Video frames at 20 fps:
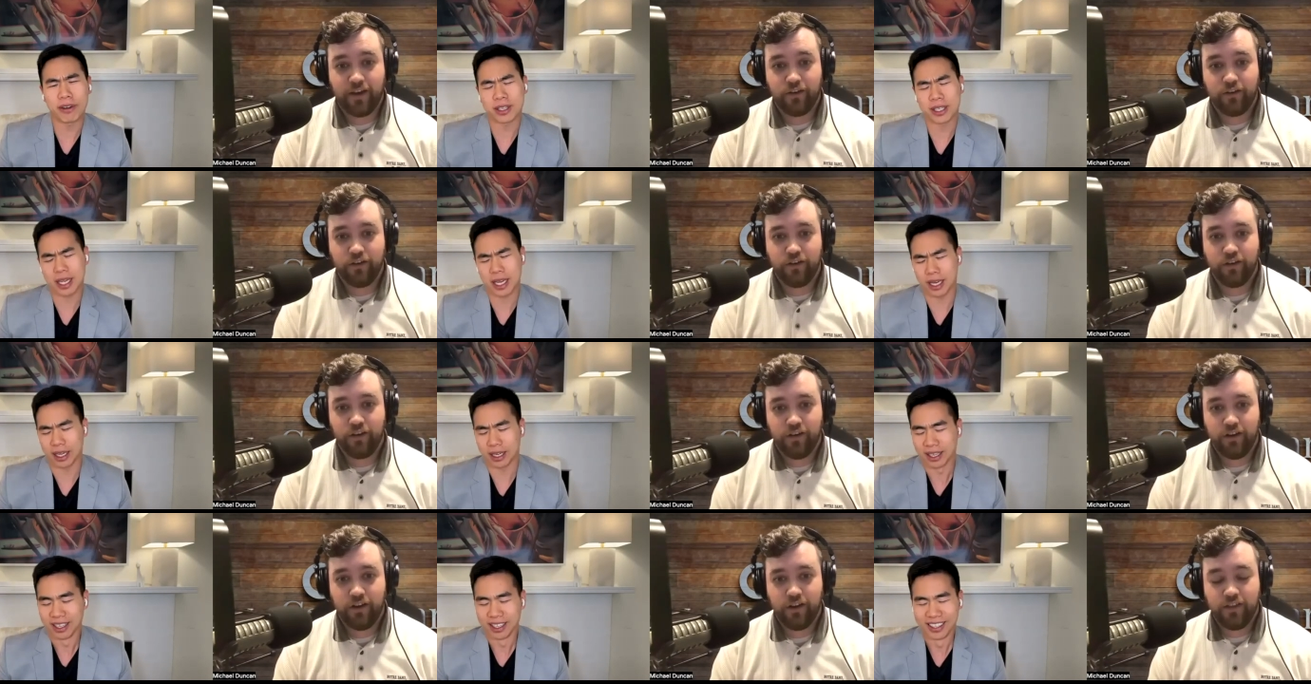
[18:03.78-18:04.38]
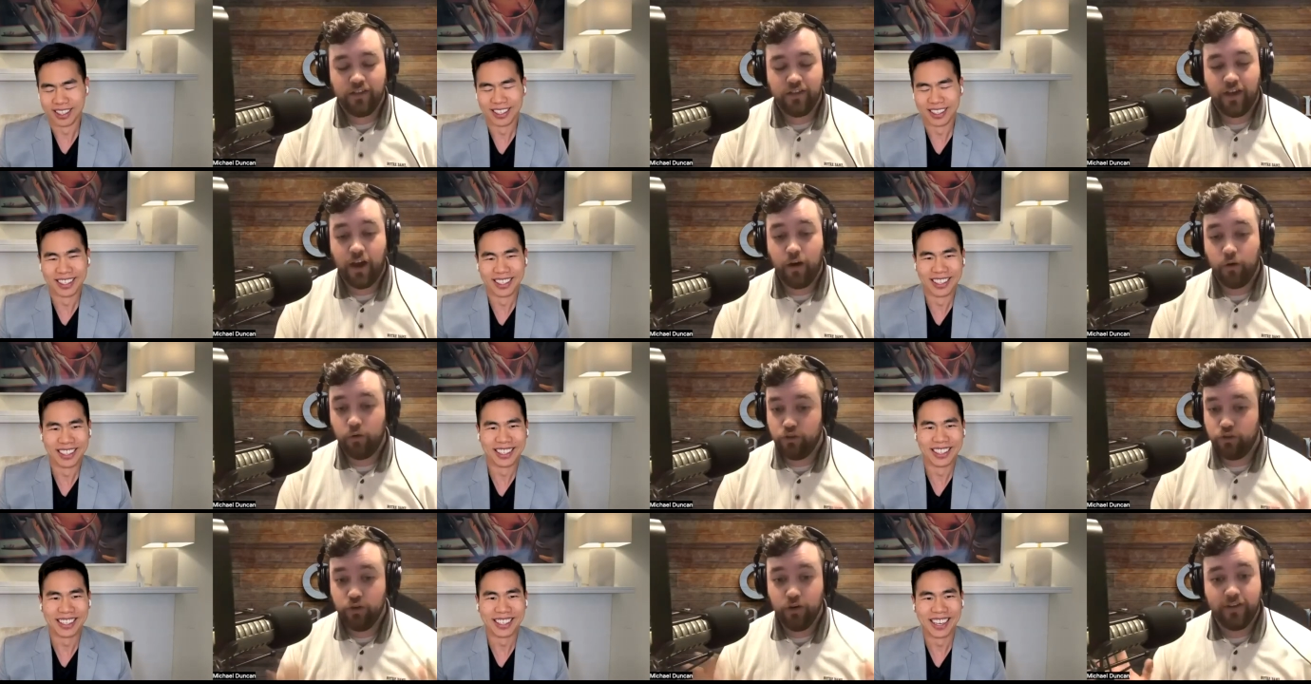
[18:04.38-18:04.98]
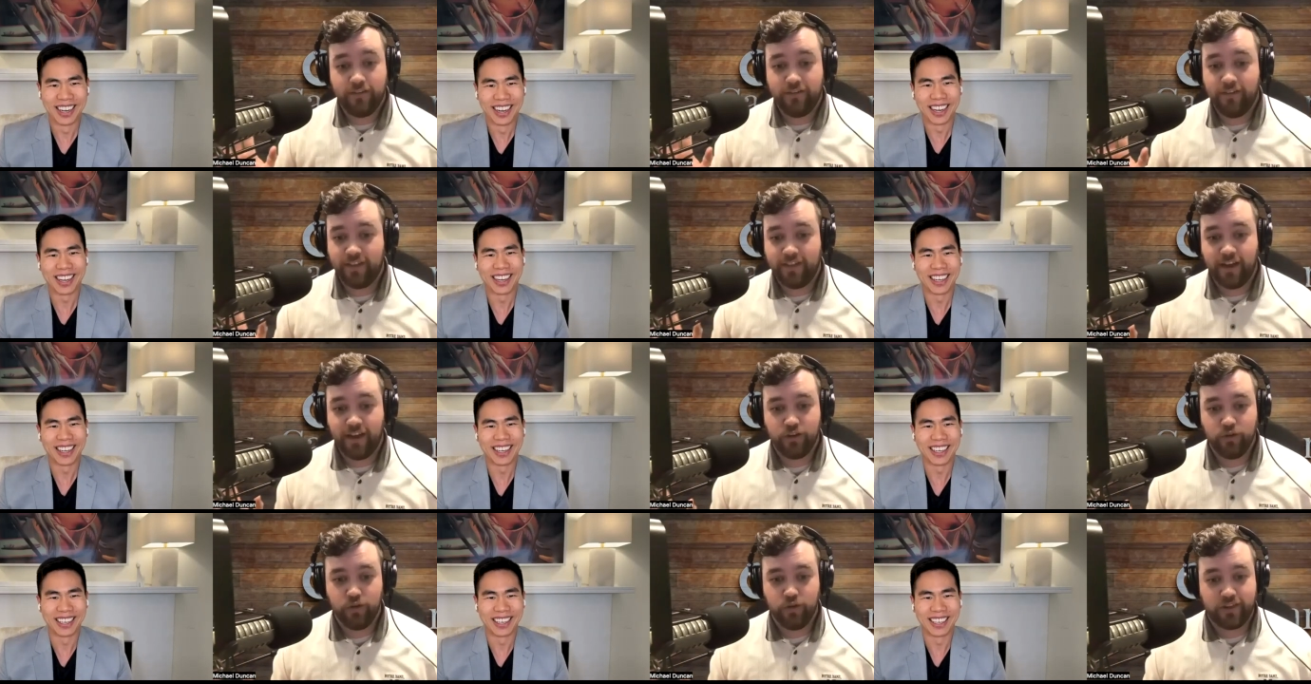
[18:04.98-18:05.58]
Speaker 1: said it. Now, you have that
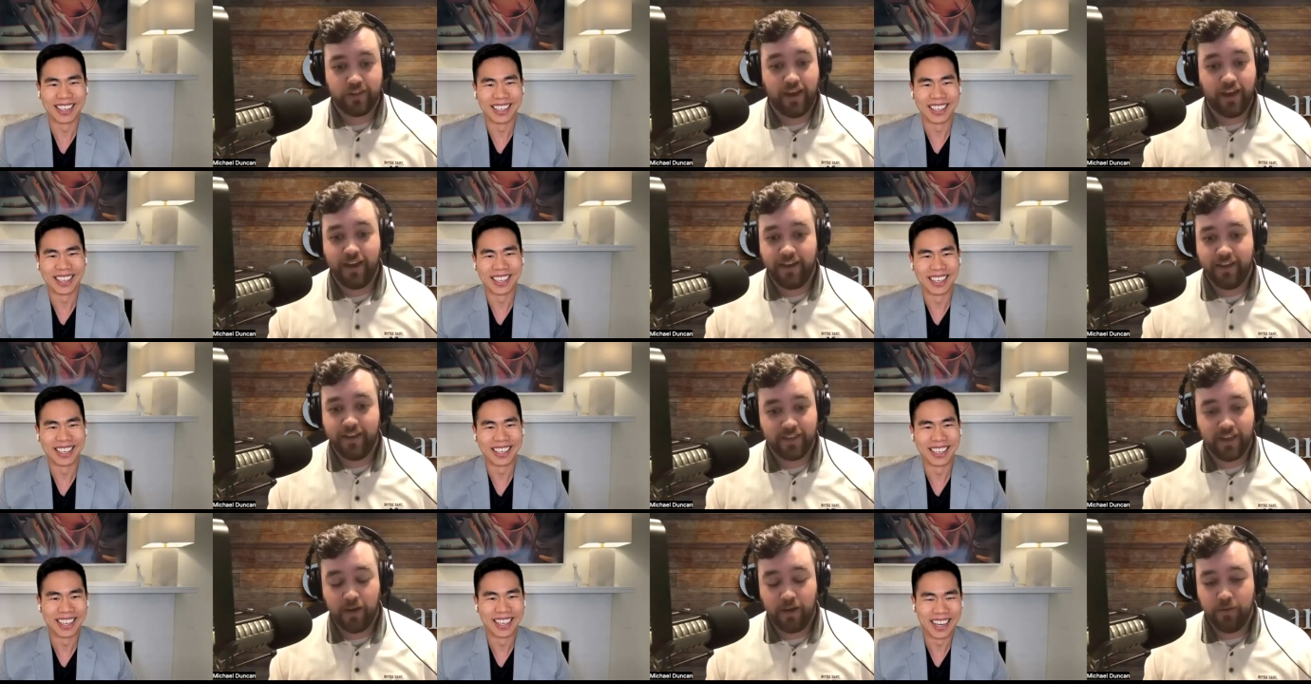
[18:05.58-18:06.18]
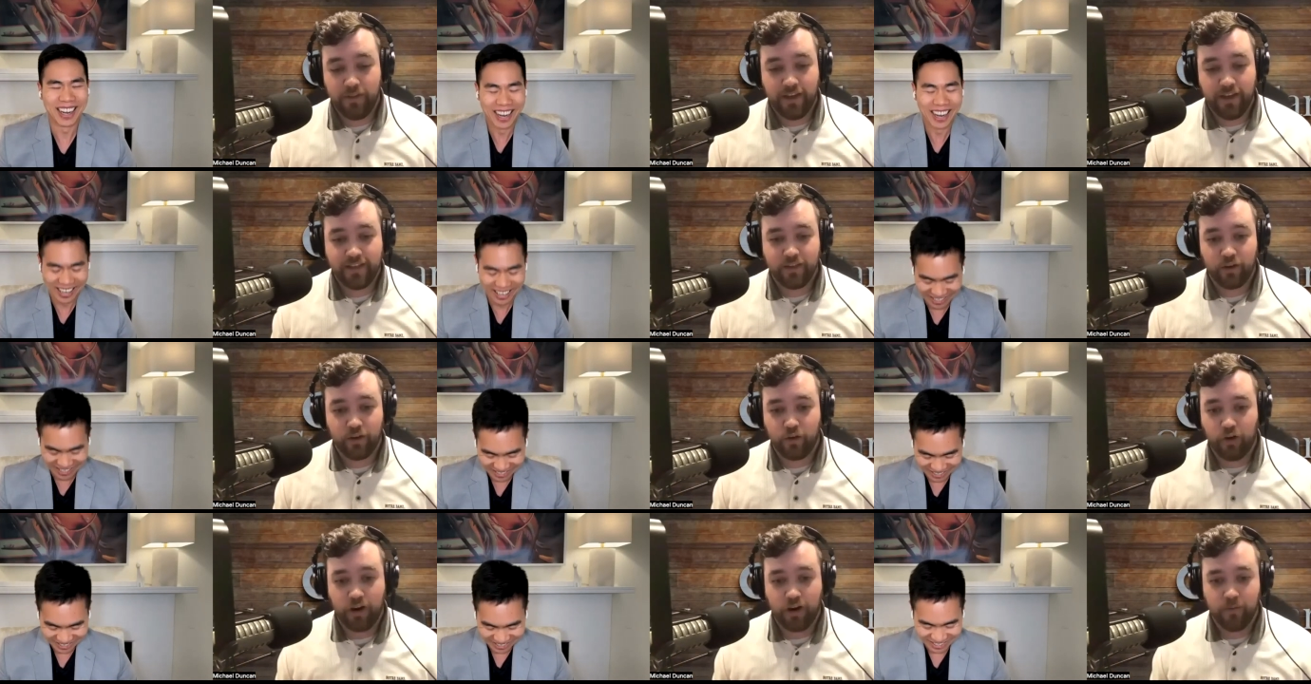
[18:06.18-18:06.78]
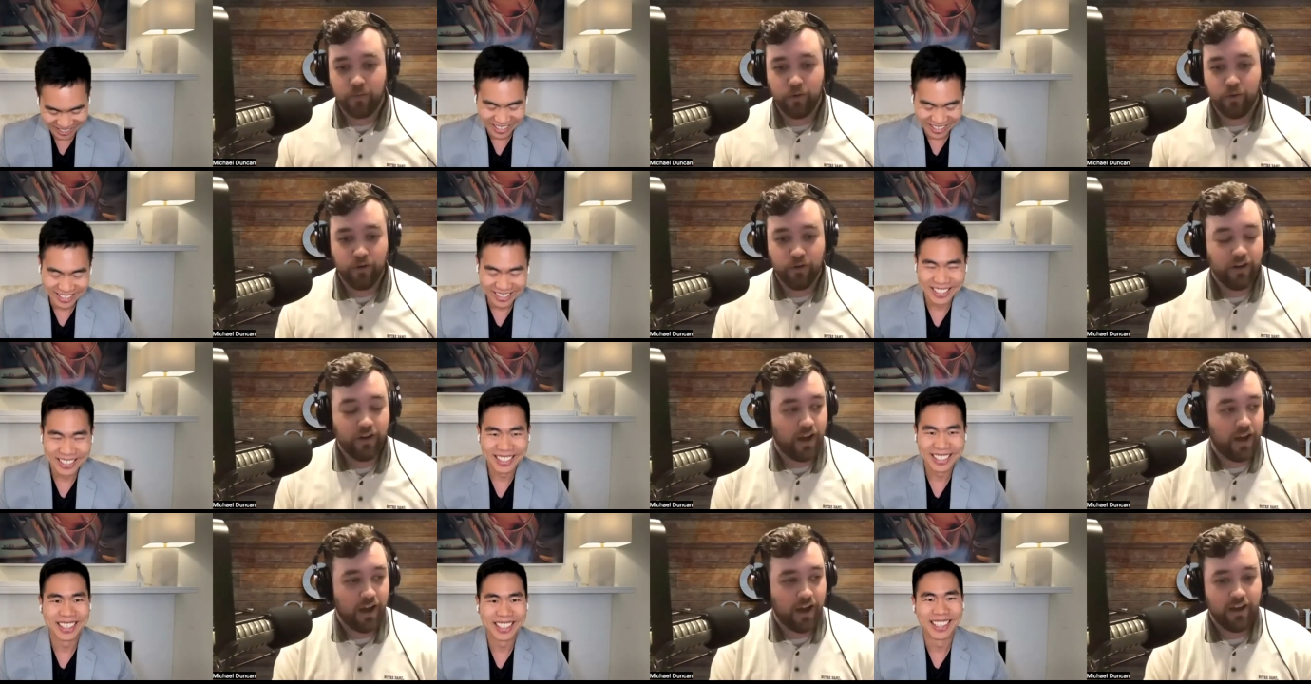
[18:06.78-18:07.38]
down to a science. I mean, that's incredible.
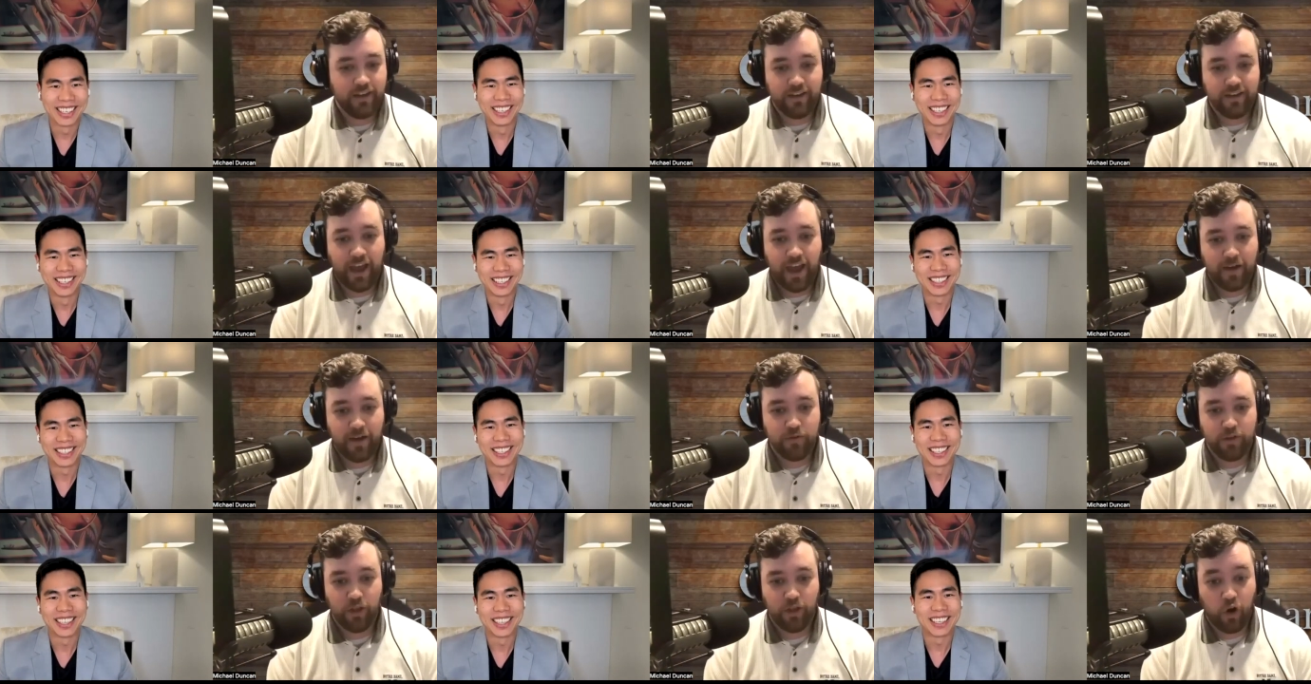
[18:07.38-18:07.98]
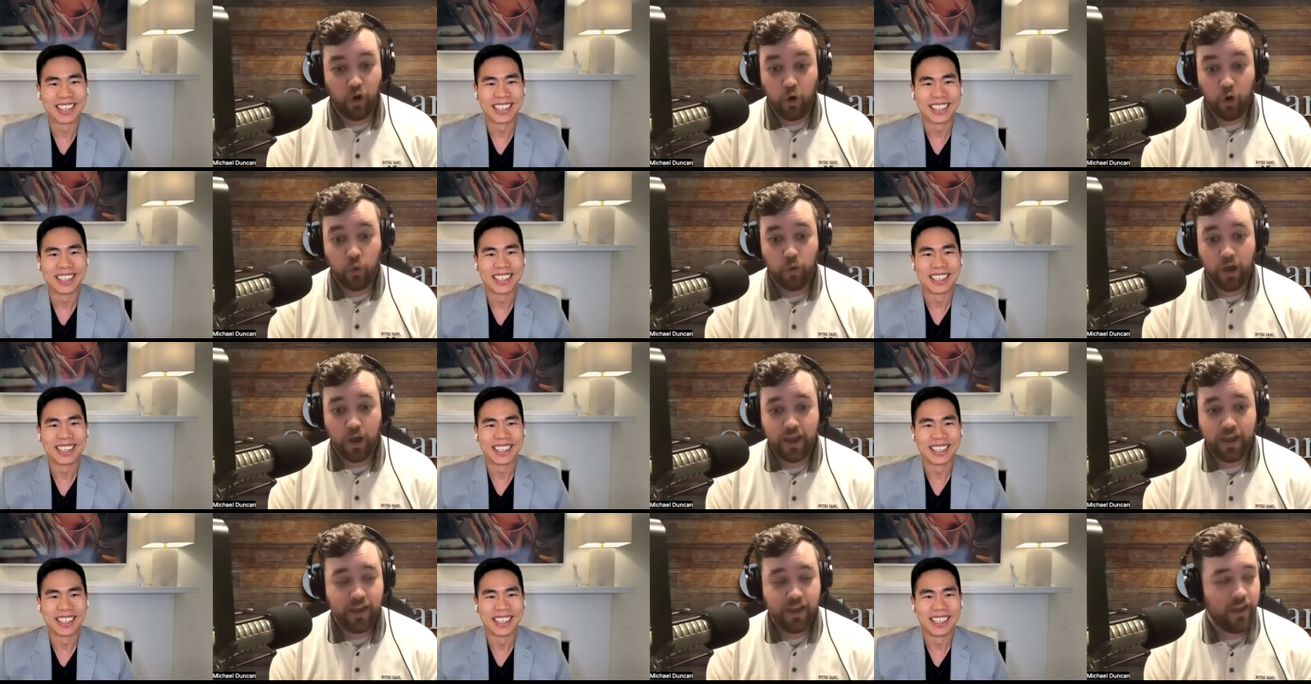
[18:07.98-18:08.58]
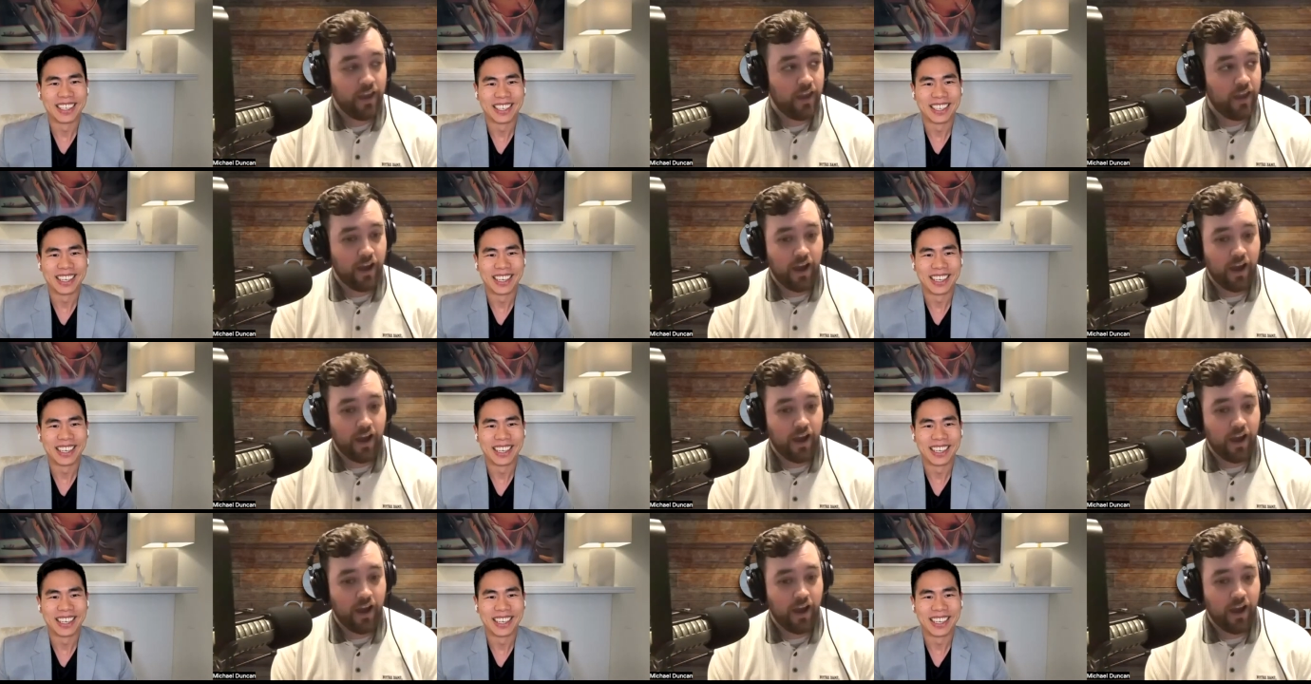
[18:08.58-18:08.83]
Uh, you had me the whole way.